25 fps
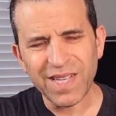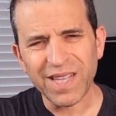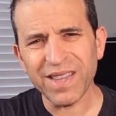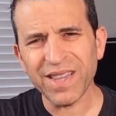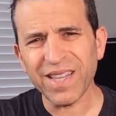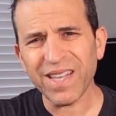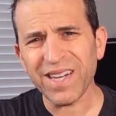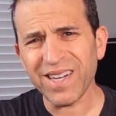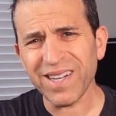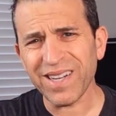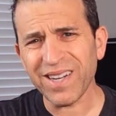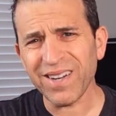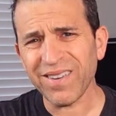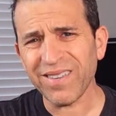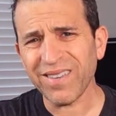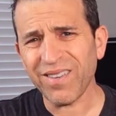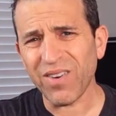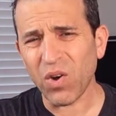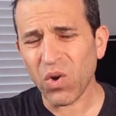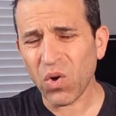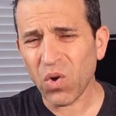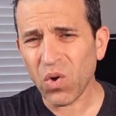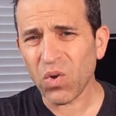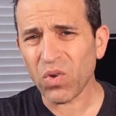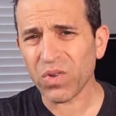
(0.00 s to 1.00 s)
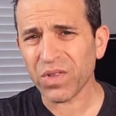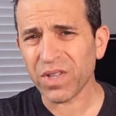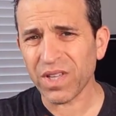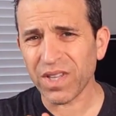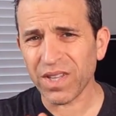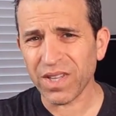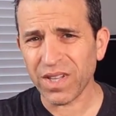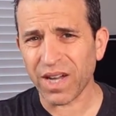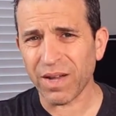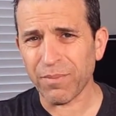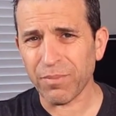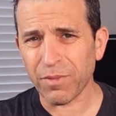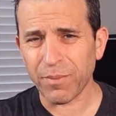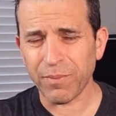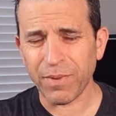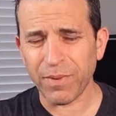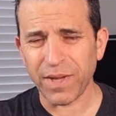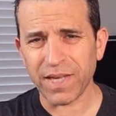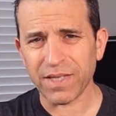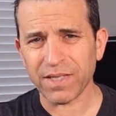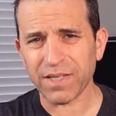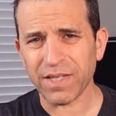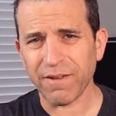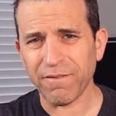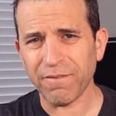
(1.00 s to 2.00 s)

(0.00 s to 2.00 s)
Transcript: they didn't hold up the best.